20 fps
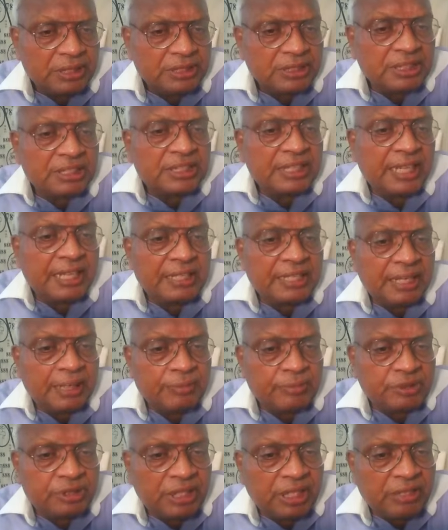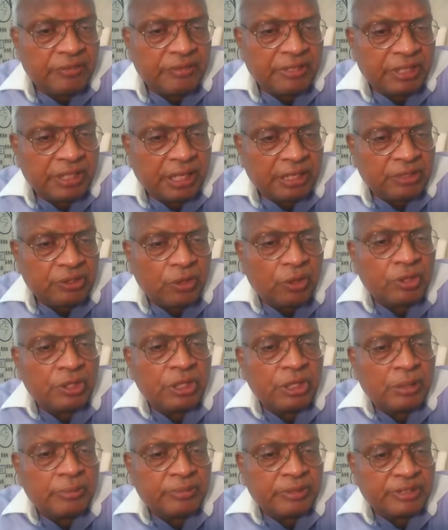Just like I'm saying, we are
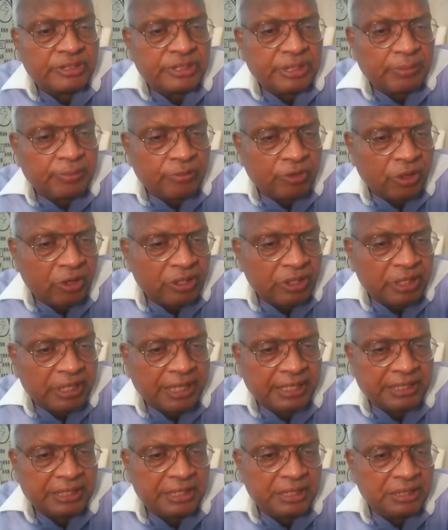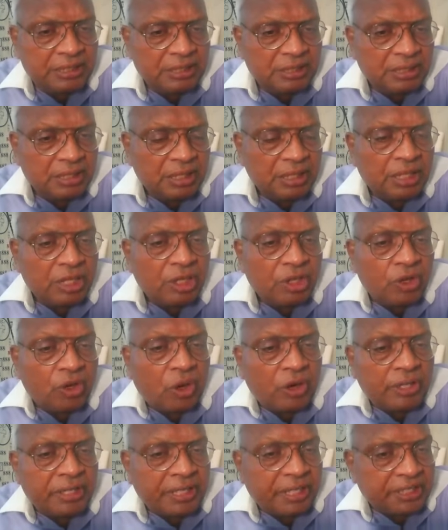talking of this subcontracting.
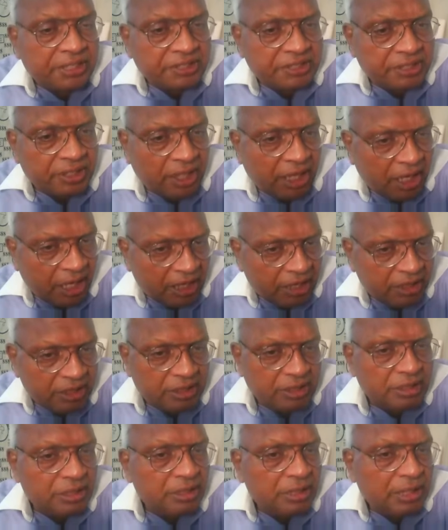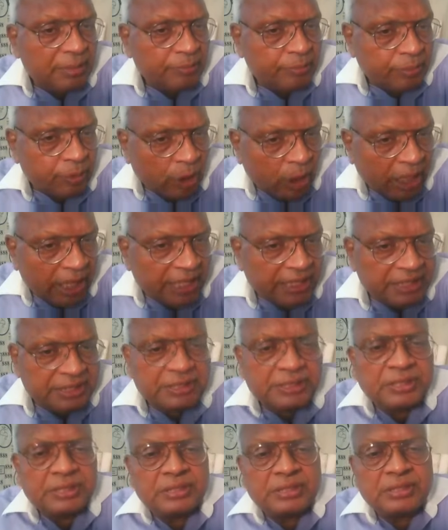Contractors are
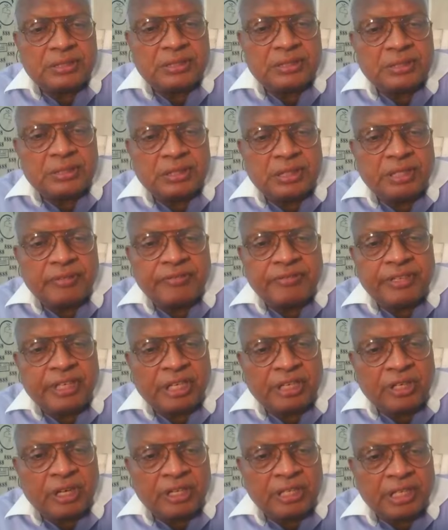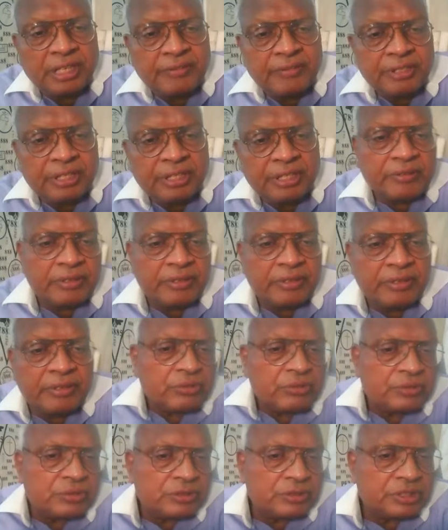employed. If we are not having our
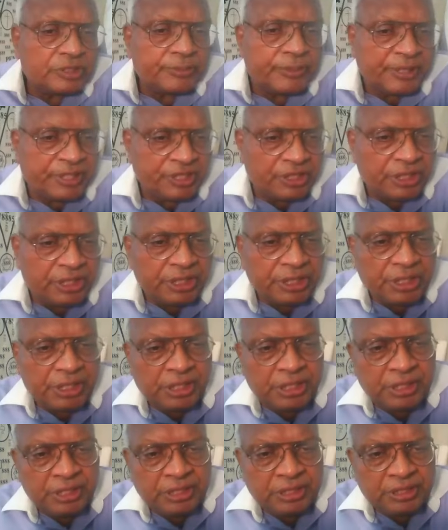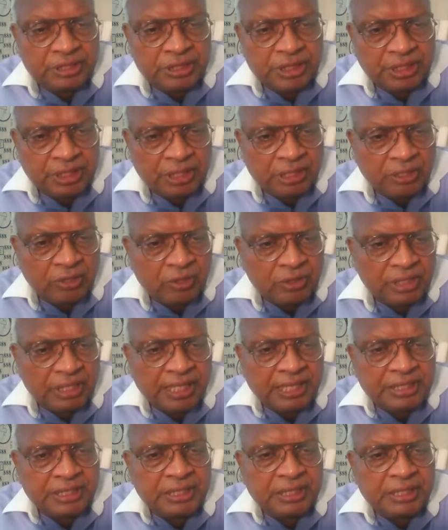own specialty in general
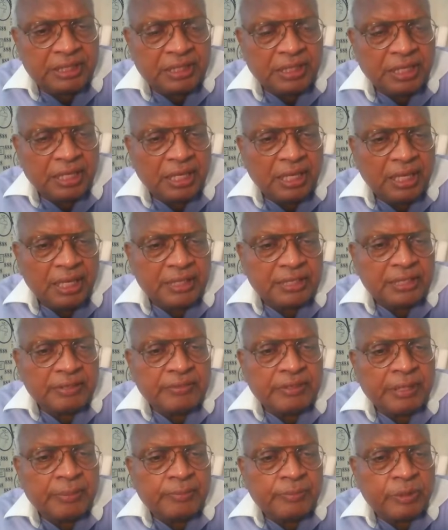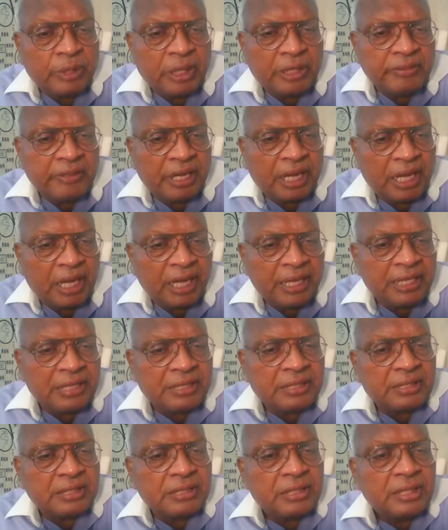contracting, then they employ
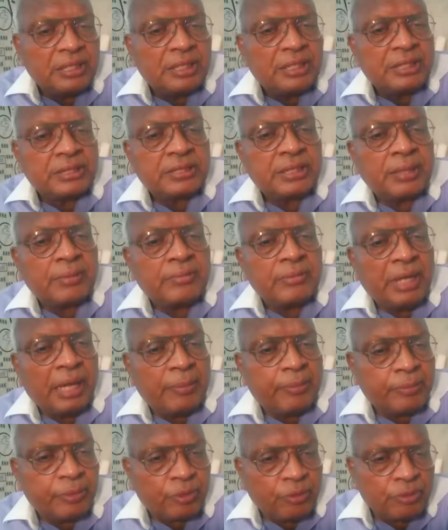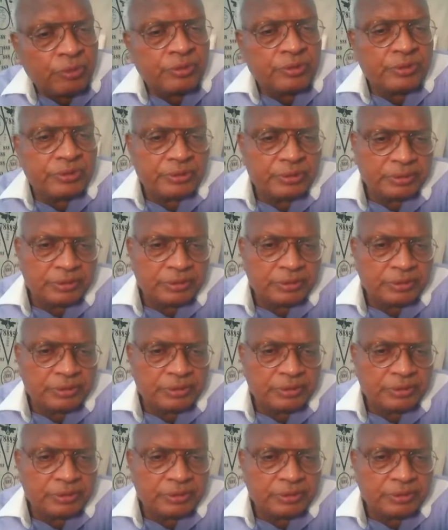hire some approved